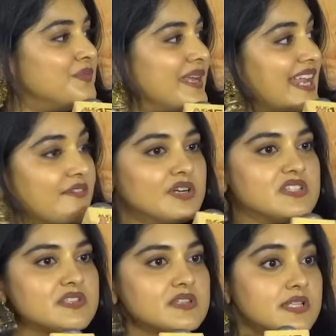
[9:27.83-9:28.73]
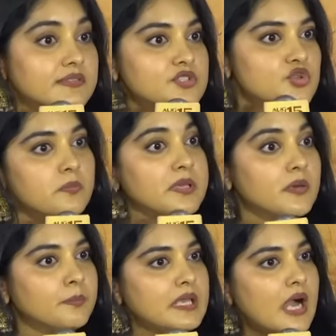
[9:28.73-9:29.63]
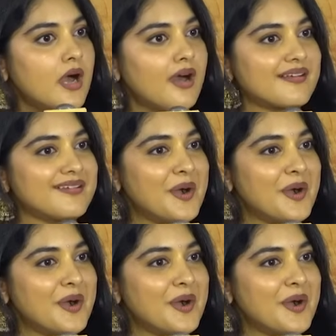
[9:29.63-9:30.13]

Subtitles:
we never discussed that this should be a pr